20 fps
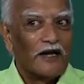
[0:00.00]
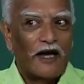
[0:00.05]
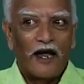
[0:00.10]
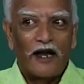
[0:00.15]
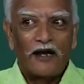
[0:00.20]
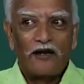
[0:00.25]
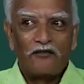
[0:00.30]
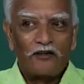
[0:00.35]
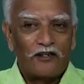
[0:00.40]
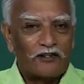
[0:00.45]

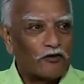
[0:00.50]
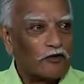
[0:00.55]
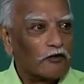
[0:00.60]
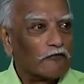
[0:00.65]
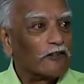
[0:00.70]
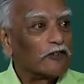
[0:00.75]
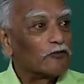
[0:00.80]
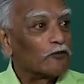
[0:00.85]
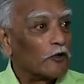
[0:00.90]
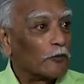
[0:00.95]
and which were
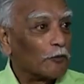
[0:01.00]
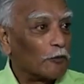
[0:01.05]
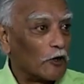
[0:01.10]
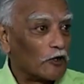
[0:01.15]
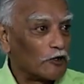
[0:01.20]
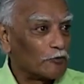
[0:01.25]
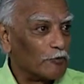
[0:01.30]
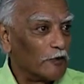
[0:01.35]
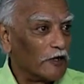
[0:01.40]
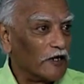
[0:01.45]
which were
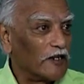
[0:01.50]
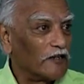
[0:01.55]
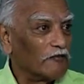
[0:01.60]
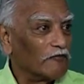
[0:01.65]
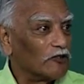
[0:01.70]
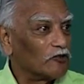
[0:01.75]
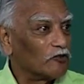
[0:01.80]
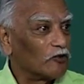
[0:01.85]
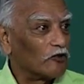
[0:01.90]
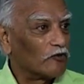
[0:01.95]
prospering,
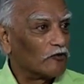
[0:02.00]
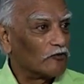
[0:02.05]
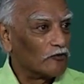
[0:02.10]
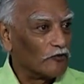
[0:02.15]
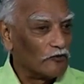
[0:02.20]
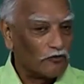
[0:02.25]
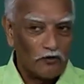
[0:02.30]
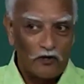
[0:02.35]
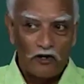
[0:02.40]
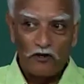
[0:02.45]
which were
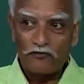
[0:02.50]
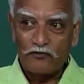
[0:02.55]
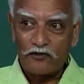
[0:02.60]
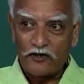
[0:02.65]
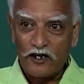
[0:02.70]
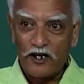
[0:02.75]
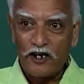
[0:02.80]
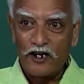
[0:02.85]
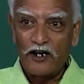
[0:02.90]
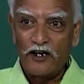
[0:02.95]
full of
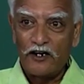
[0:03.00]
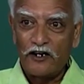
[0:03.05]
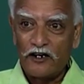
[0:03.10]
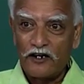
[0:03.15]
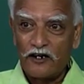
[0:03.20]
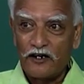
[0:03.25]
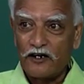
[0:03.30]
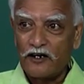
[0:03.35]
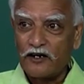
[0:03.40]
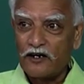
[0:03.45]
trade
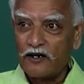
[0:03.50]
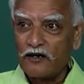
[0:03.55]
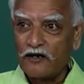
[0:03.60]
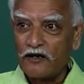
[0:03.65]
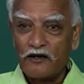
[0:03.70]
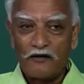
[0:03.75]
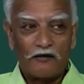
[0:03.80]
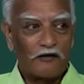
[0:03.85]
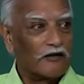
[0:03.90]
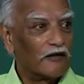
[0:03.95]
and
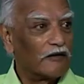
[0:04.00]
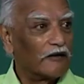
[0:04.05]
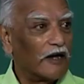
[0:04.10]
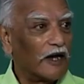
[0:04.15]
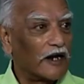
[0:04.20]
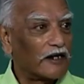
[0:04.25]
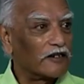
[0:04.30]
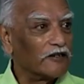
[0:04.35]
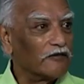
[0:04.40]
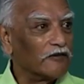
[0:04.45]

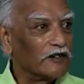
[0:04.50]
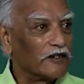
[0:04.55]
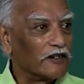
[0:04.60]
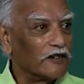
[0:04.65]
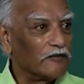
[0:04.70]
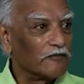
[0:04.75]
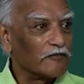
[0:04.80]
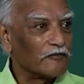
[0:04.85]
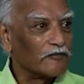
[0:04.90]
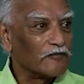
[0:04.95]

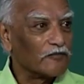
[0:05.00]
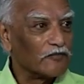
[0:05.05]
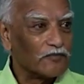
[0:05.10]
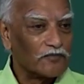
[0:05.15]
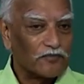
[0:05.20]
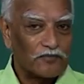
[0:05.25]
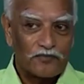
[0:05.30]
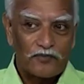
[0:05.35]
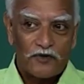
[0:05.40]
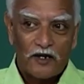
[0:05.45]
activity,
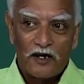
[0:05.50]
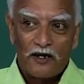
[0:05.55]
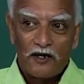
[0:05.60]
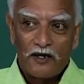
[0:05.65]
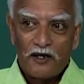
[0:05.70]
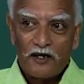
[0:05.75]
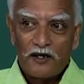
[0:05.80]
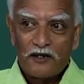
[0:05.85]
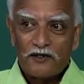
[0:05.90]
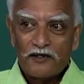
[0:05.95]

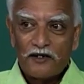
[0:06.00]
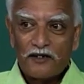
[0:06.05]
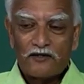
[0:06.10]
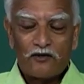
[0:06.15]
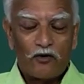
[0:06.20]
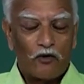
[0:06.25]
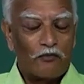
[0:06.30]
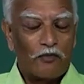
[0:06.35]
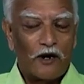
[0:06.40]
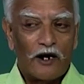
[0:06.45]
these
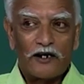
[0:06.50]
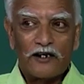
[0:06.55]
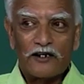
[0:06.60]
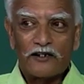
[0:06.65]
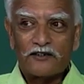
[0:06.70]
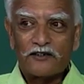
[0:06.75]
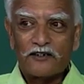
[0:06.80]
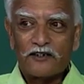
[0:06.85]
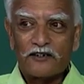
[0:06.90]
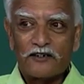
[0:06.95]

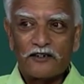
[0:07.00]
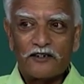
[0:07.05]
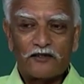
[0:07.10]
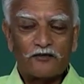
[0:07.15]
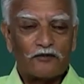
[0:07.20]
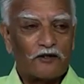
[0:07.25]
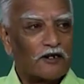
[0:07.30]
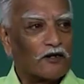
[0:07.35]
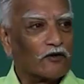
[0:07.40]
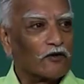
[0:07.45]
Lombardian cities
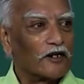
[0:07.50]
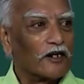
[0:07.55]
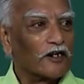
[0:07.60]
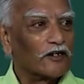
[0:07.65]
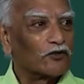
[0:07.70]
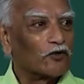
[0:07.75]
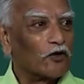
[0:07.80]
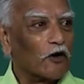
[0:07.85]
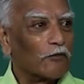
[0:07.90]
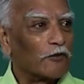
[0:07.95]
were
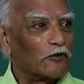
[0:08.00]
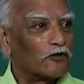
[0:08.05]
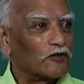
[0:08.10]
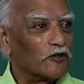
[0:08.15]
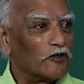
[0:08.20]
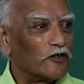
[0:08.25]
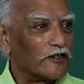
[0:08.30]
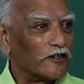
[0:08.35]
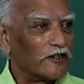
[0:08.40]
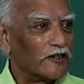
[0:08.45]
looking to
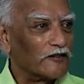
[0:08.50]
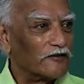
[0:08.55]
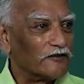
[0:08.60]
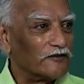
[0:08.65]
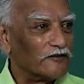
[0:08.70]
opportunity.